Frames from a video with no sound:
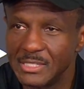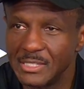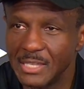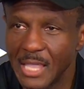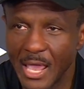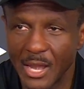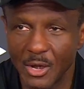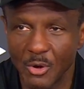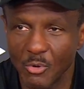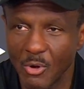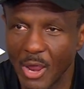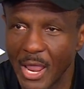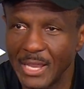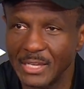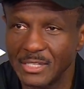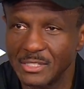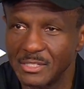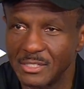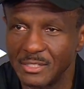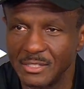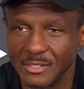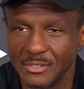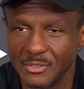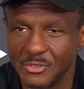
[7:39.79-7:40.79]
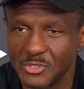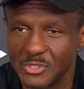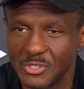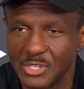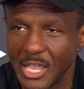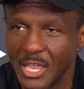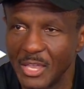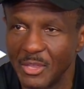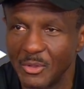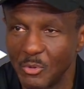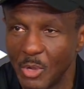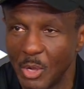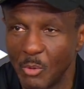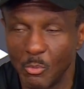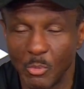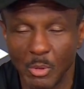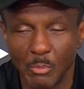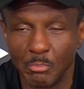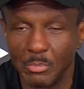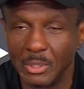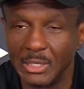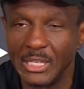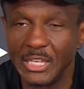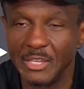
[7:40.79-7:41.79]
got a right to say,
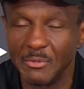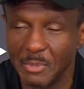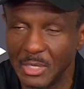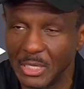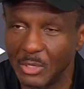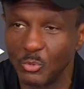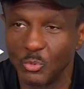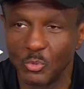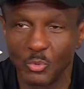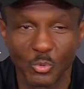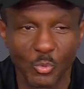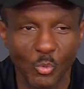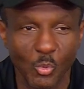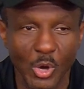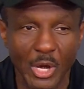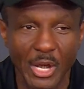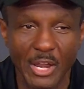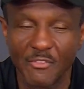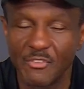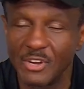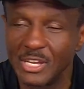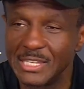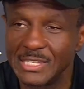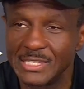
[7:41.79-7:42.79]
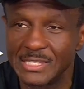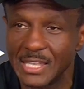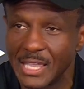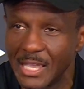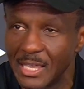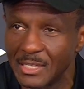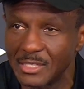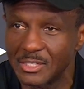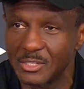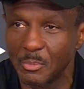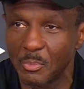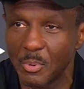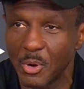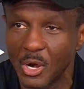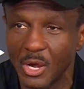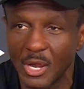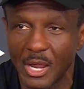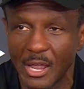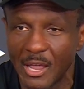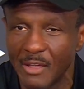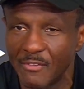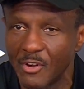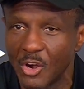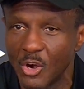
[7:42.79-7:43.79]
believe me, whatever he said to
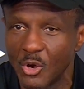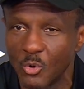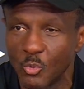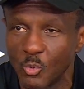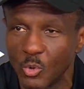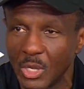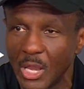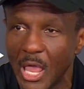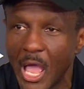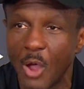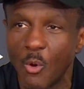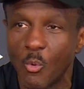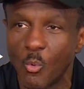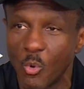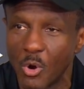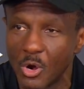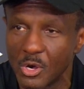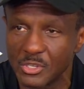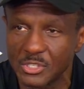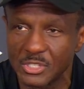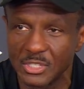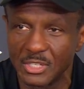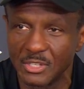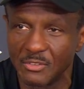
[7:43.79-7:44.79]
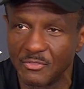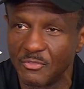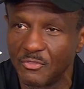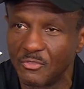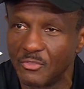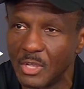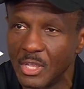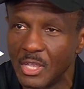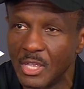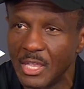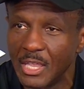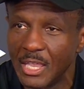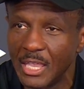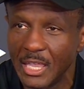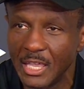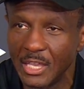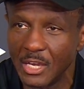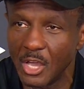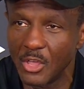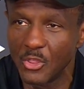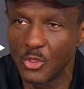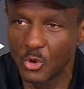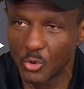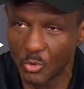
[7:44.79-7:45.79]
Perk, I've heard a lot worse in
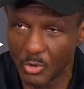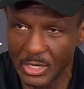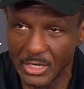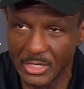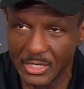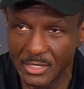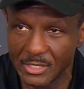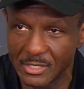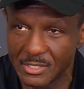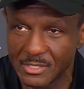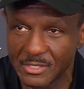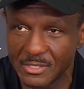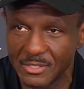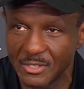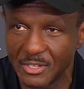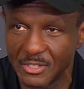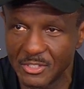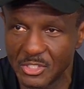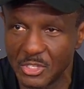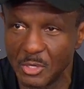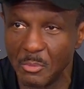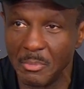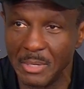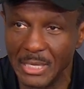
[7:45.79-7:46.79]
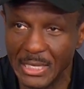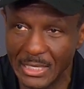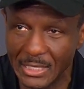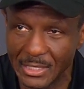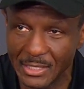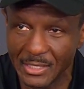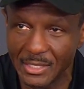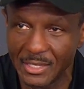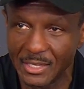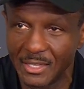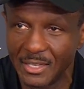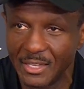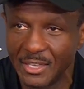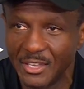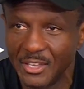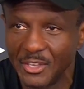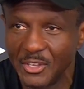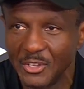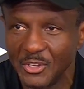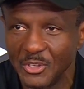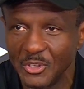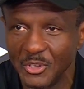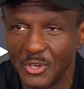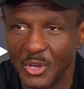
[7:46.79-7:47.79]
other arenas to me,
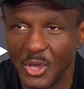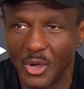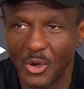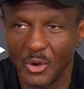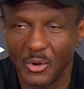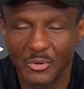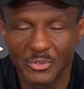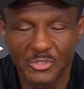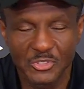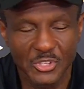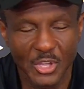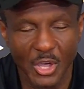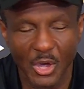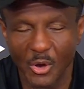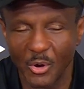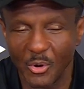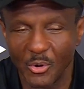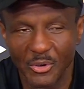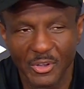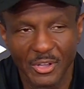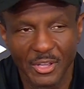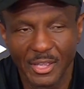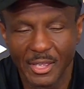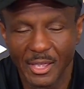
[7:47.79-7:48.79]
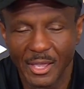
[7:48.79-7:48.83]
you know. So